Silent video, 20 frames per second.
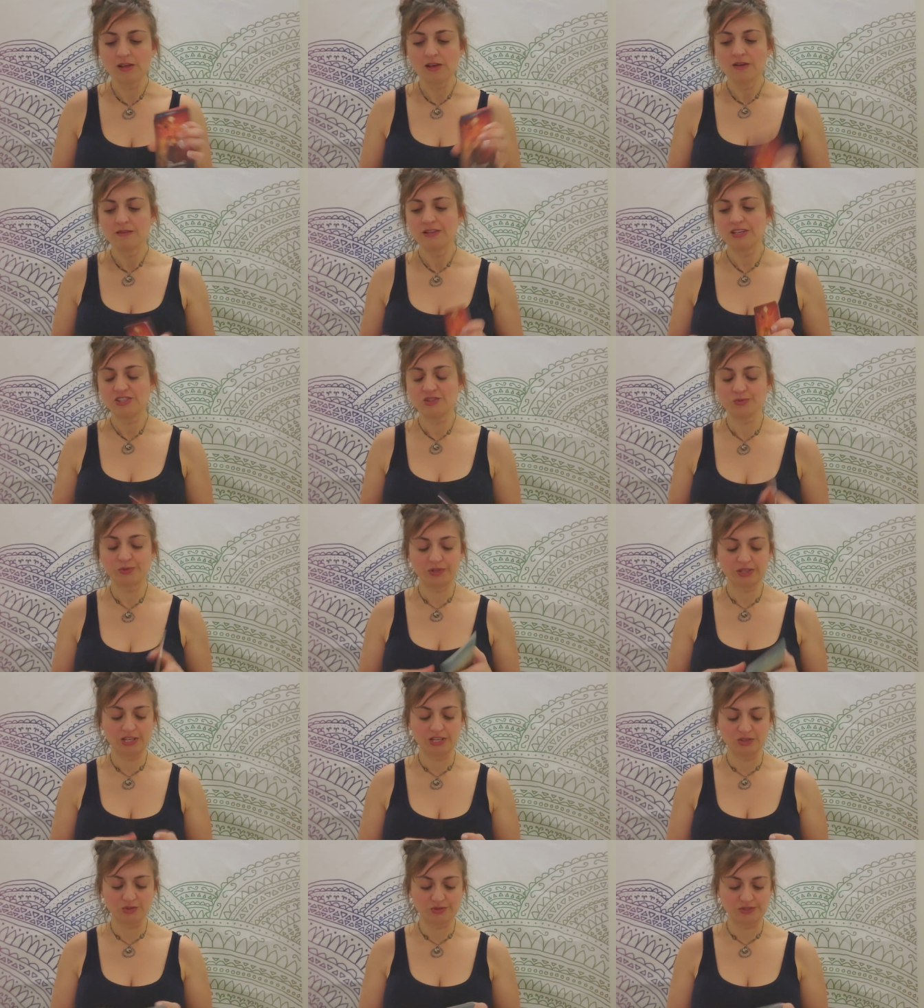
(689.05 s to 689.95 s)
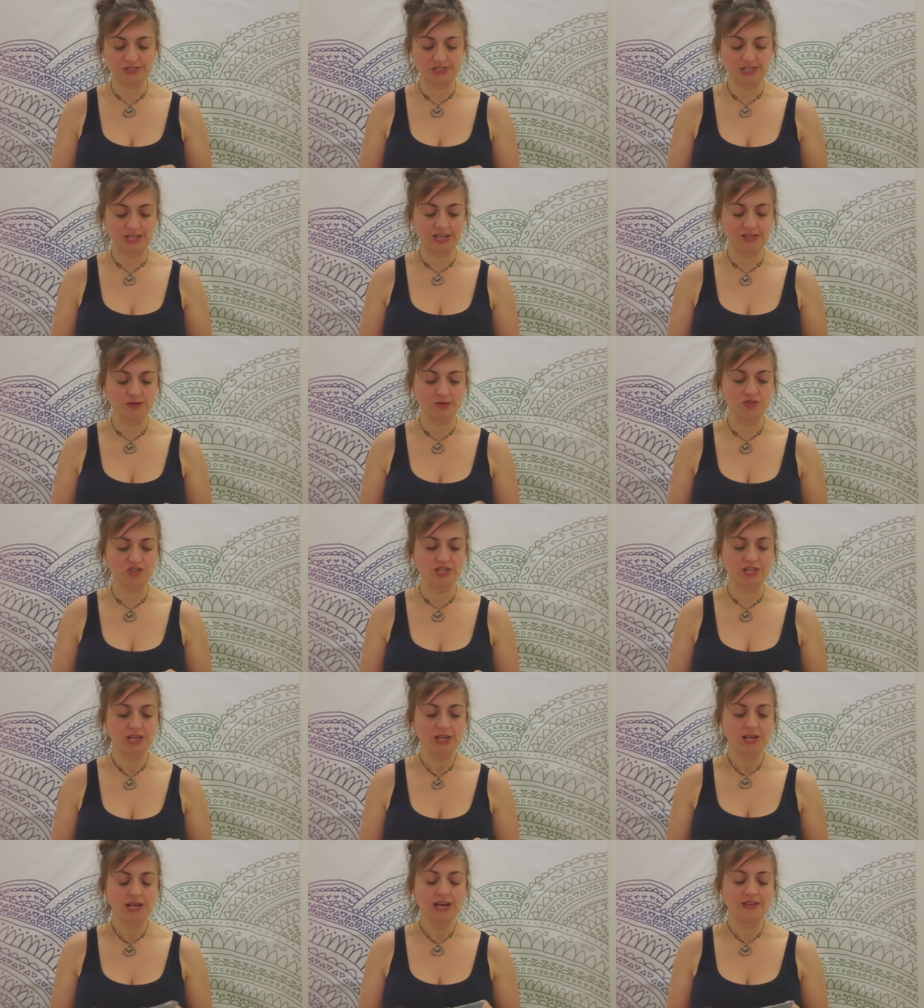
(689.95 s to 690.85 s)
That's really interesting
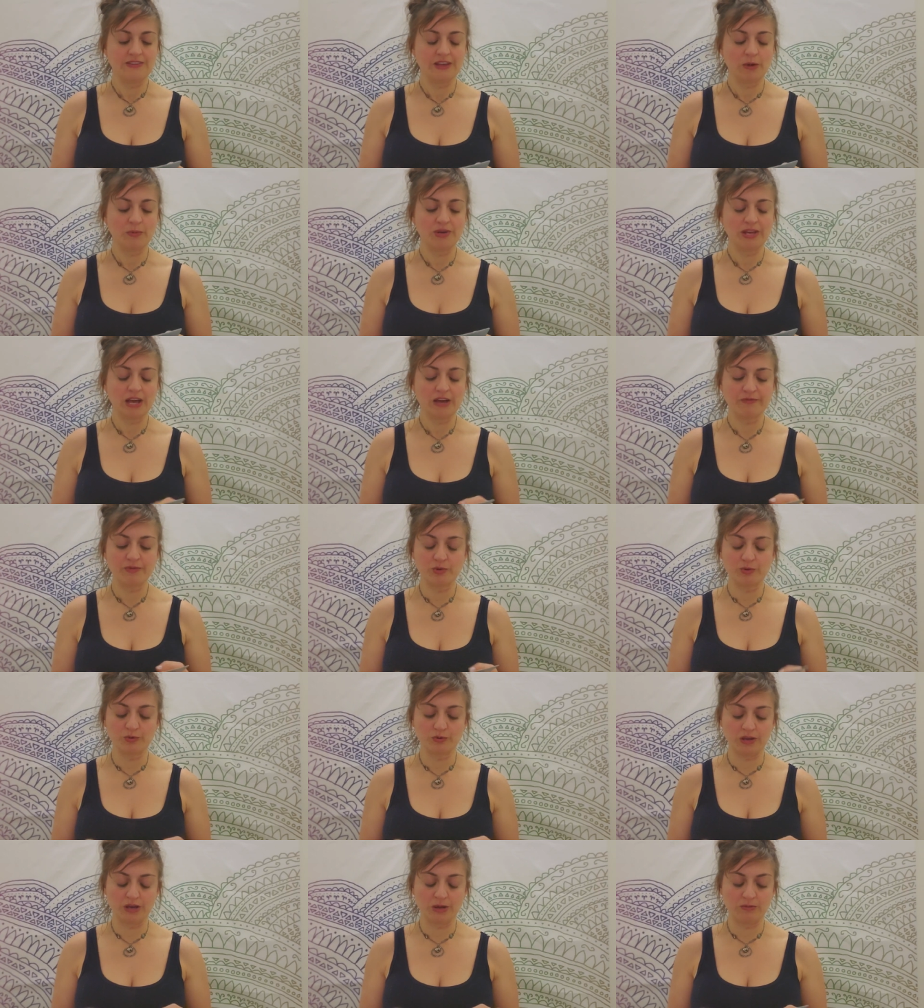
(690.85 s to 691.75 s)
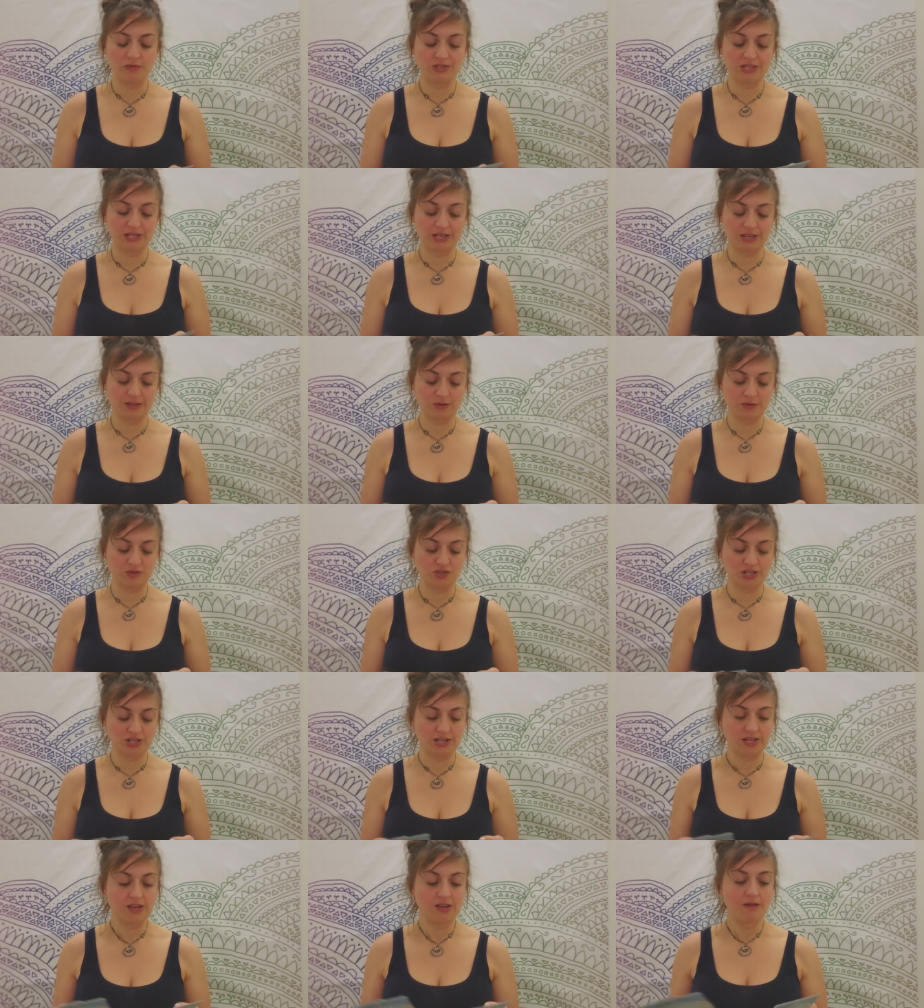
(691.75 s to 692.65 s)
energy. And now we have your grounding
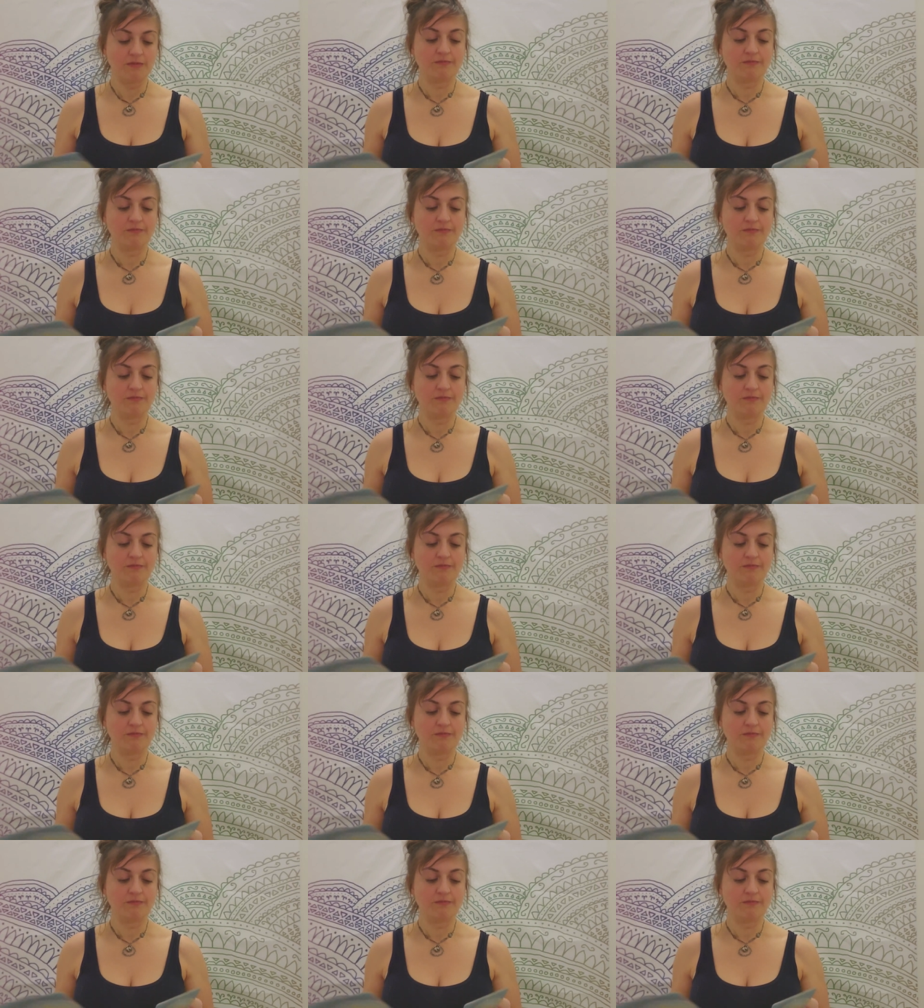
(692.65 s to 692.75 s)
energy.